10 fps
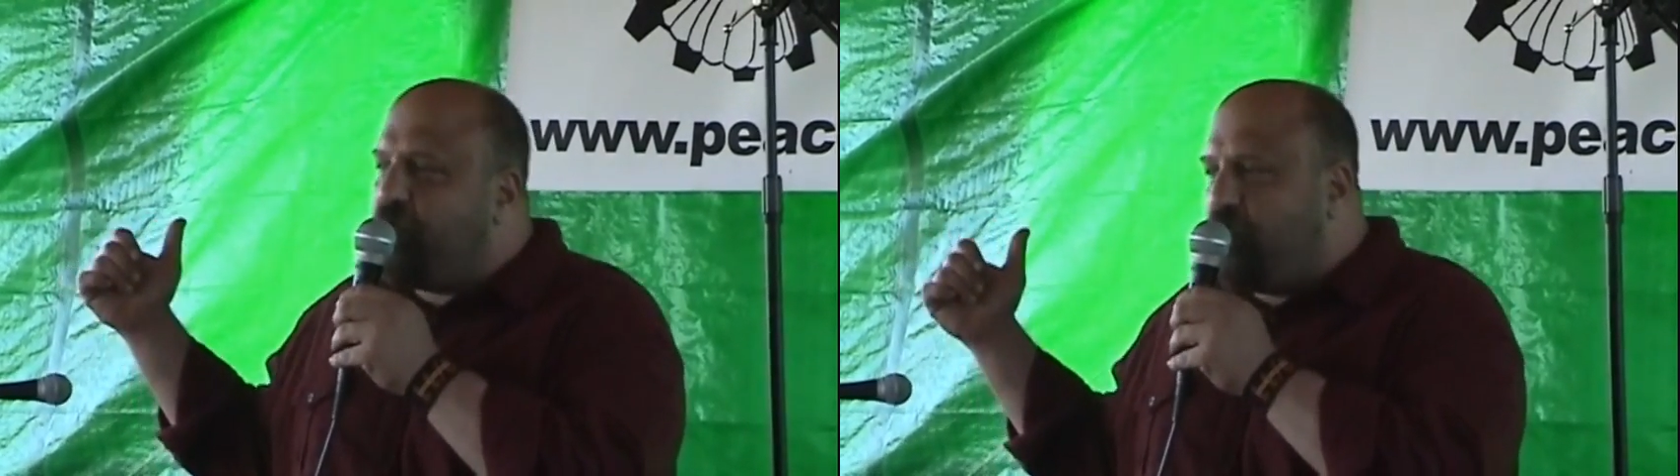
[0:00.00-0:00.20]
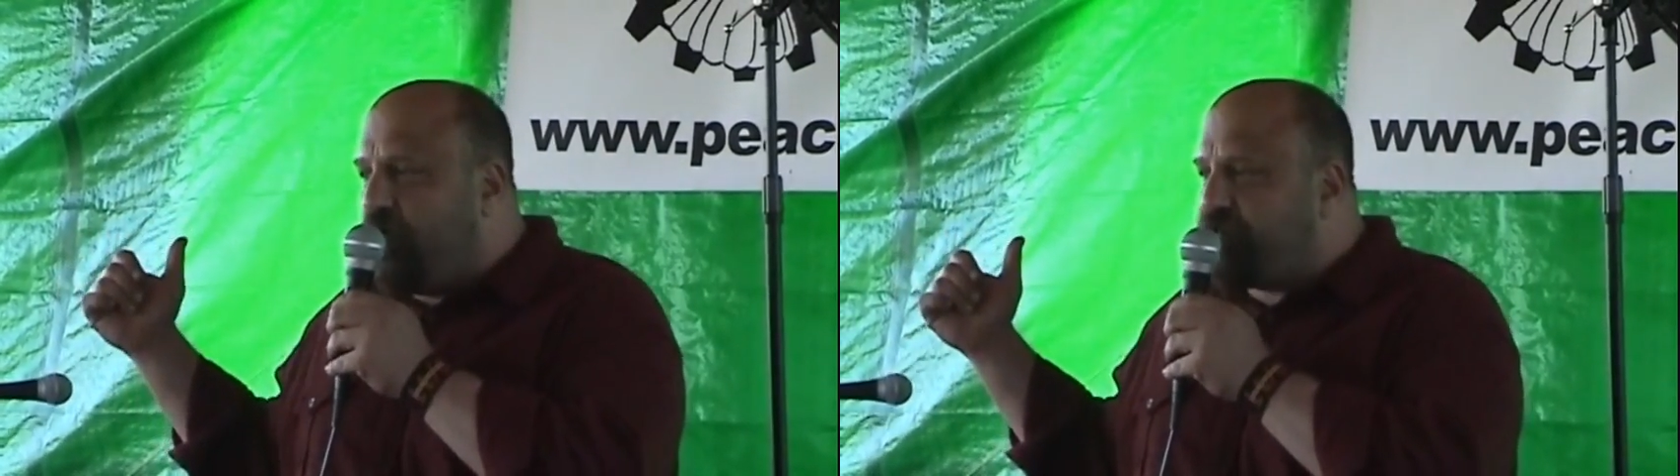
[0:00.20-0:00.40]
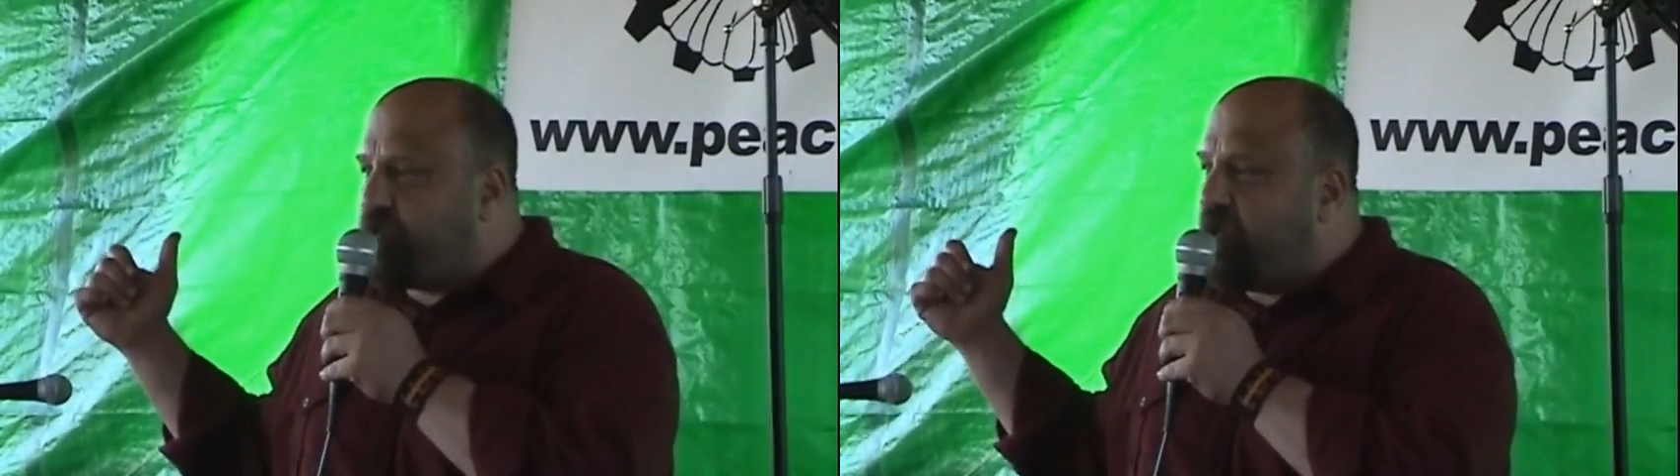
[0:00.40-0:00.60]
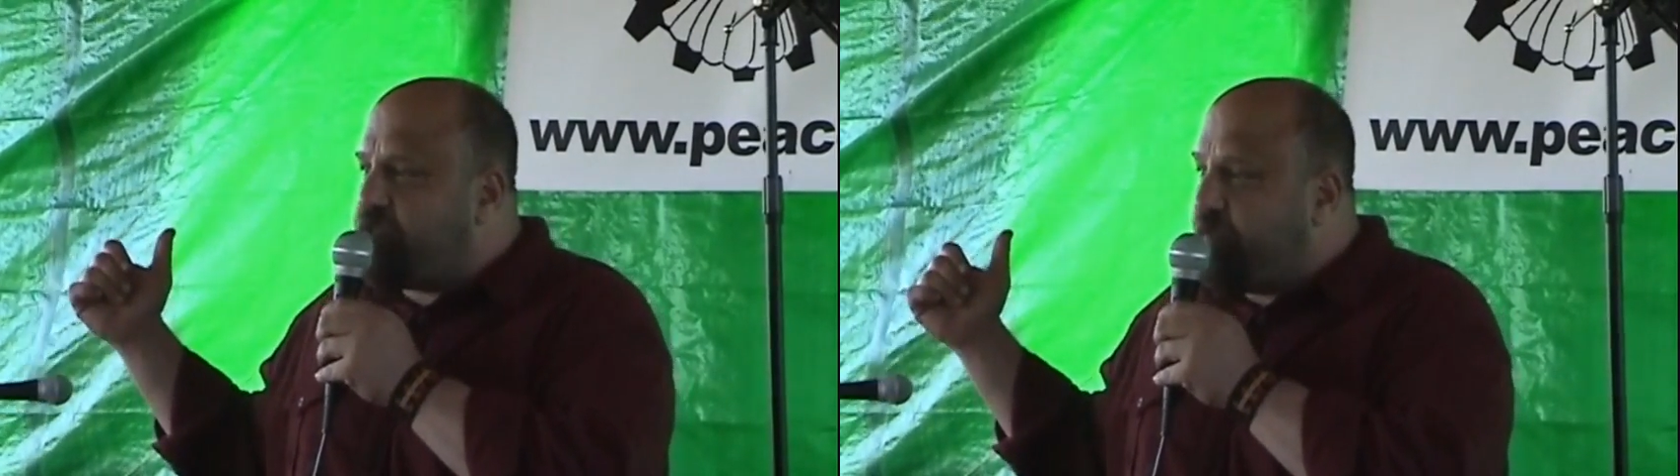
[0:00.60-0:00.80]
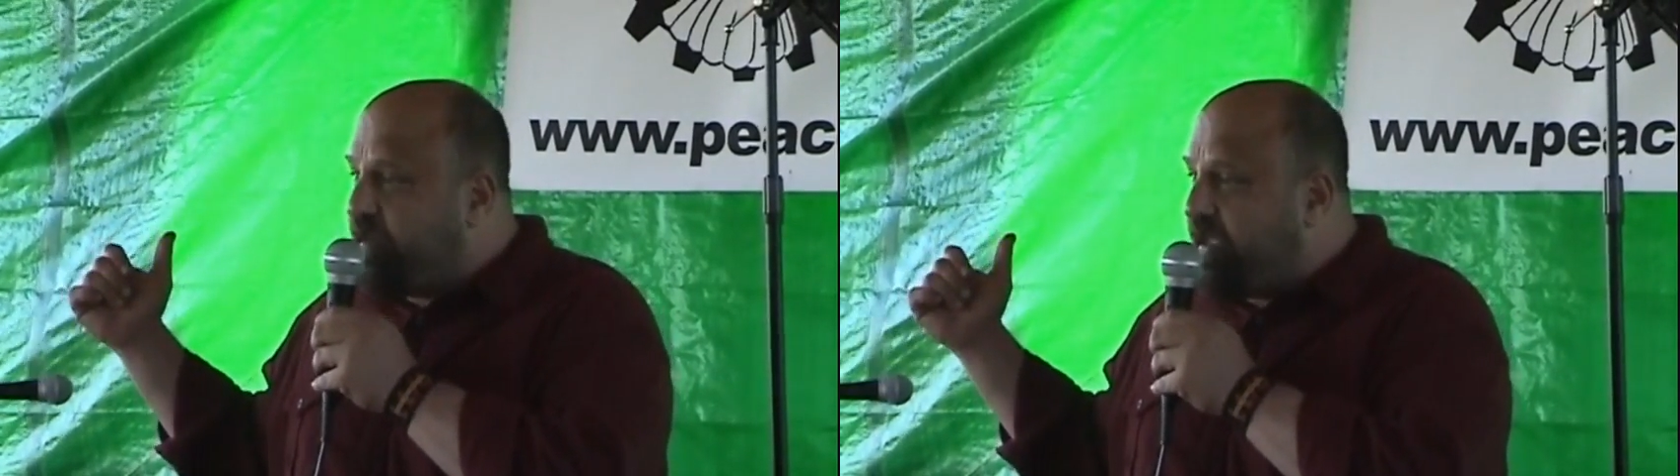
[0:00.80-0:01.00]
who lost her
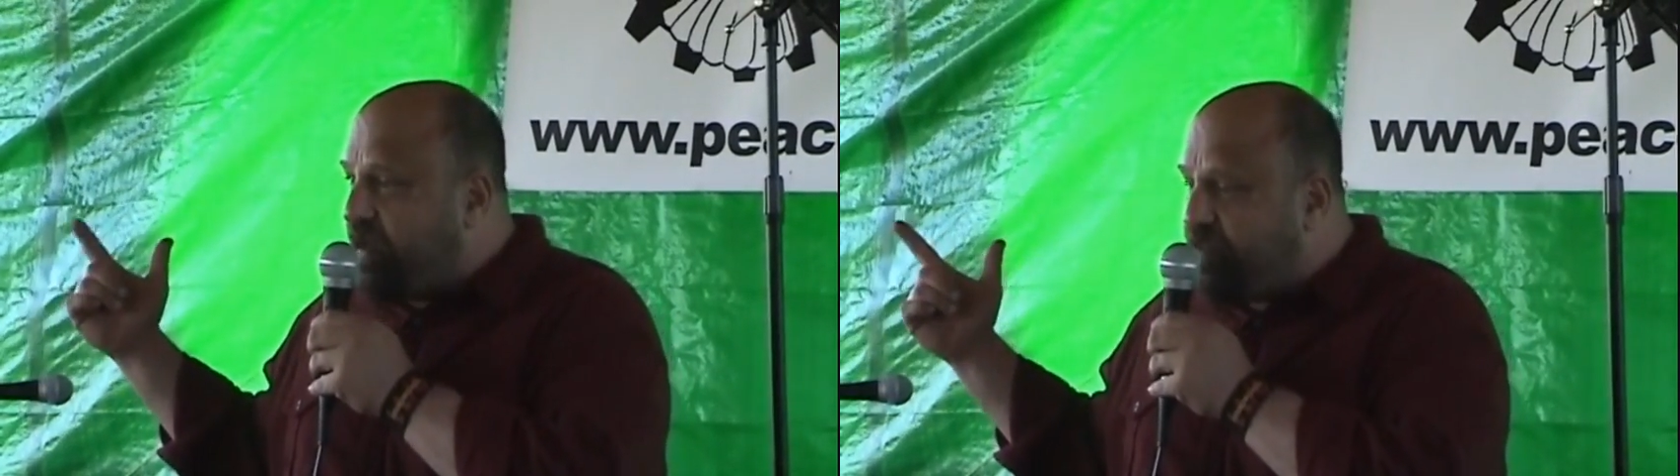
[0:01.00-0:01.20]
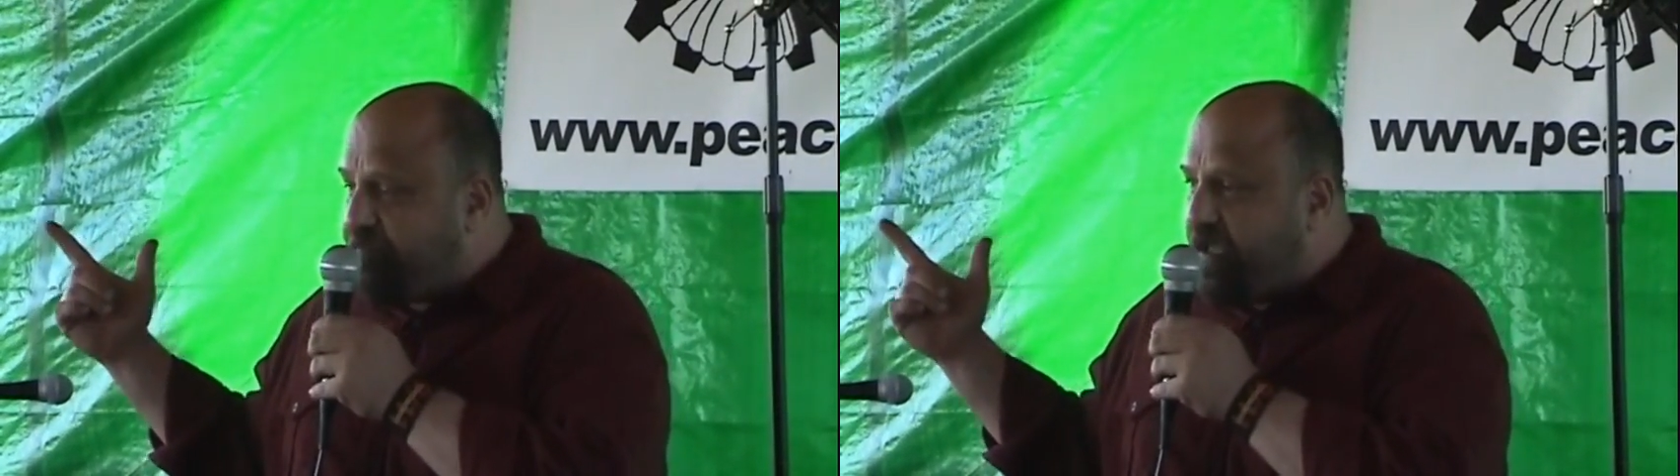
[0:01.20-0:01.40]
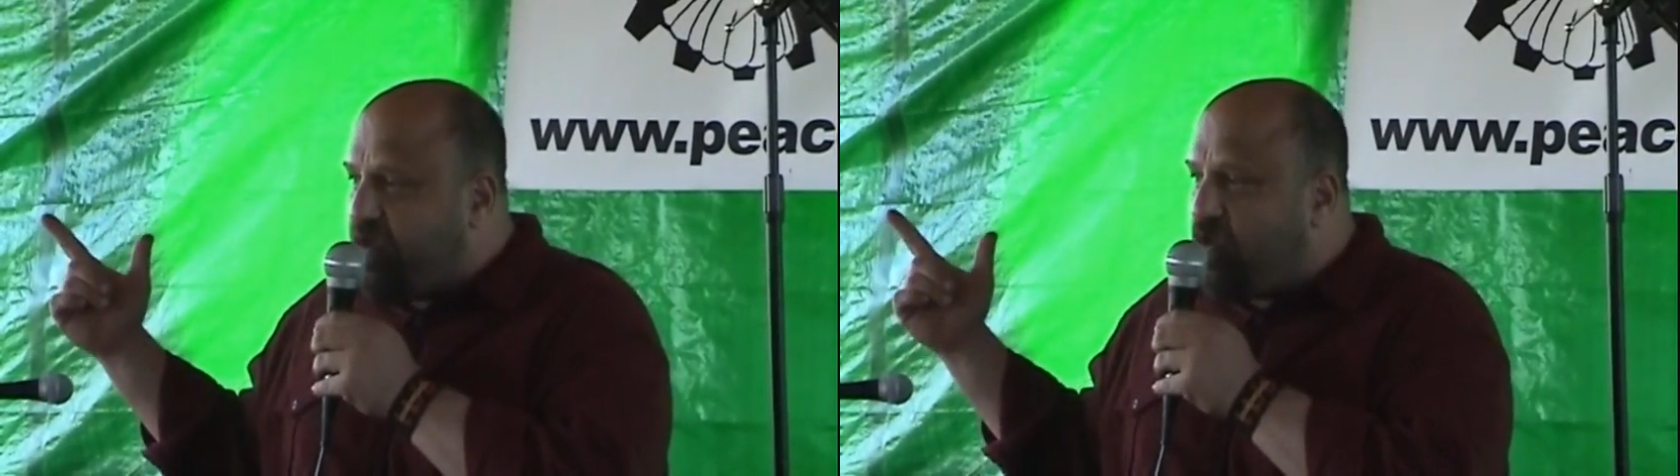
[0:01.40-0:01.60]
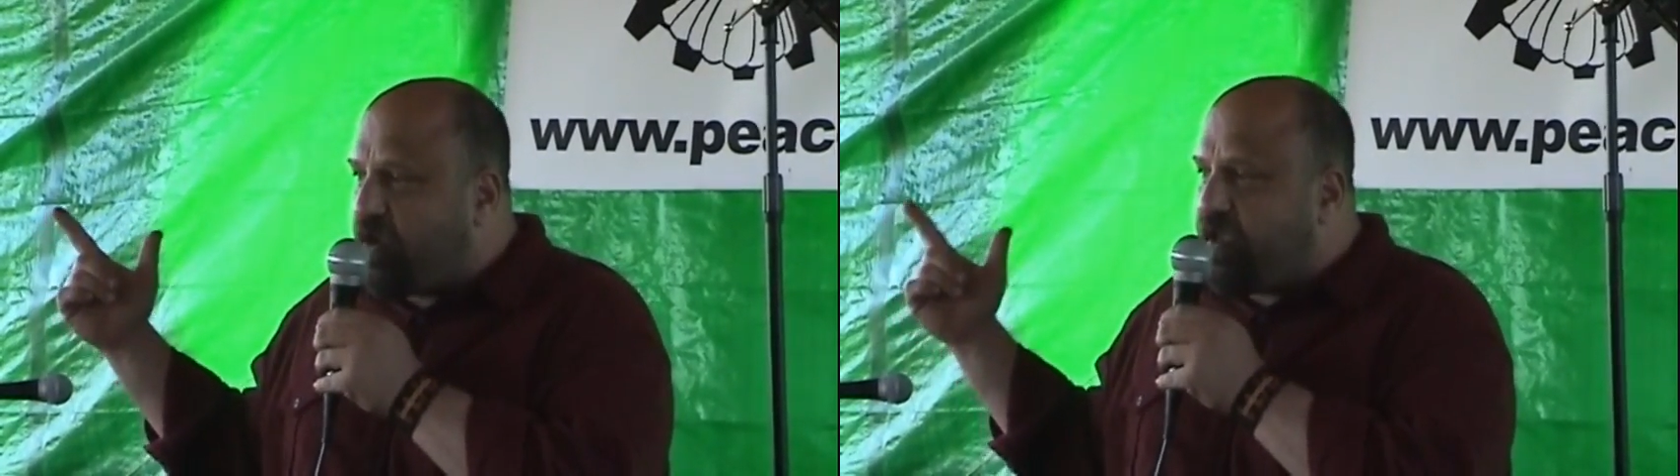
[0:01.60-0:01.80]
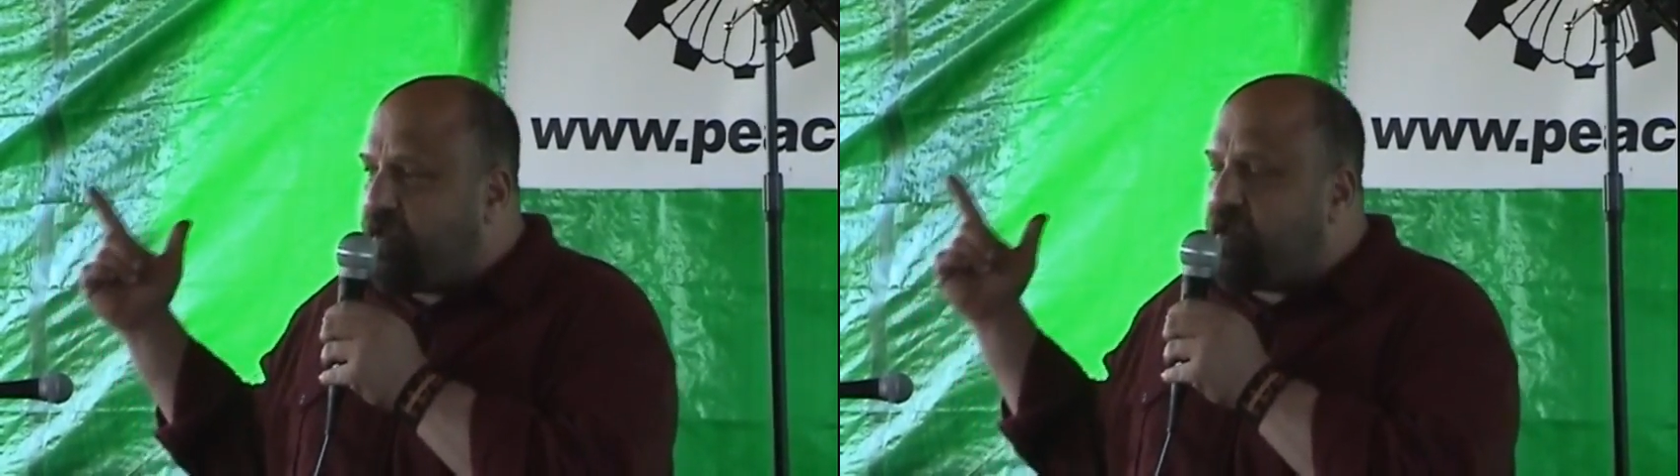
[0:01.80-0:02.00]
husband Kenneth Van
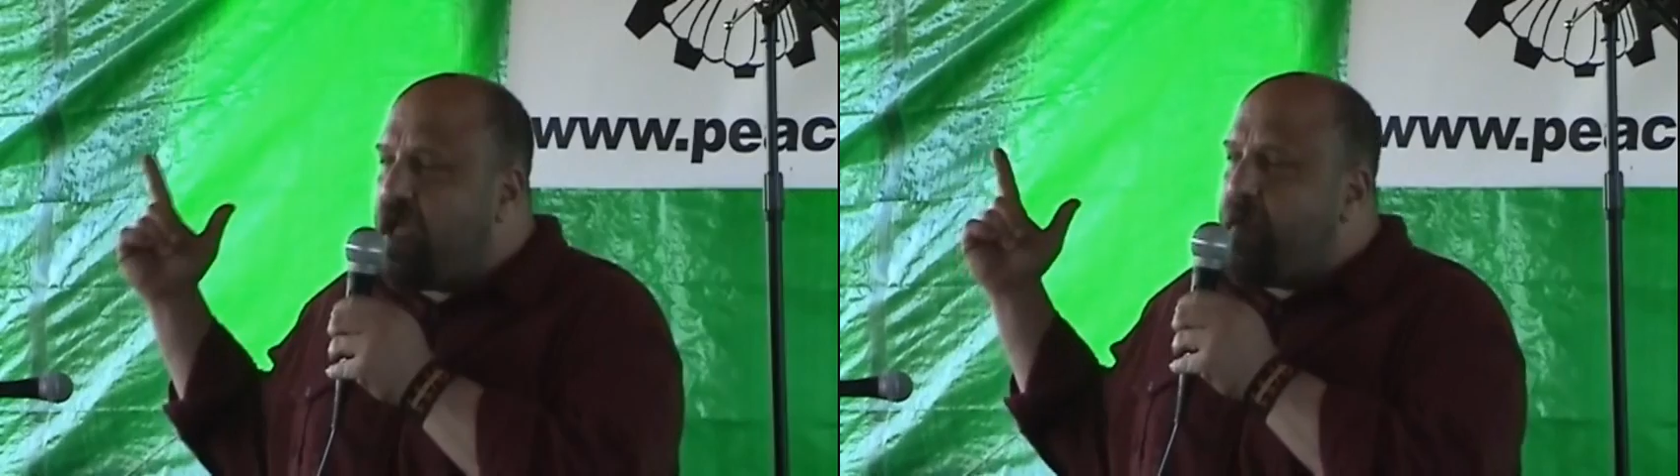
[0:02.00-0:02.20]
Auken,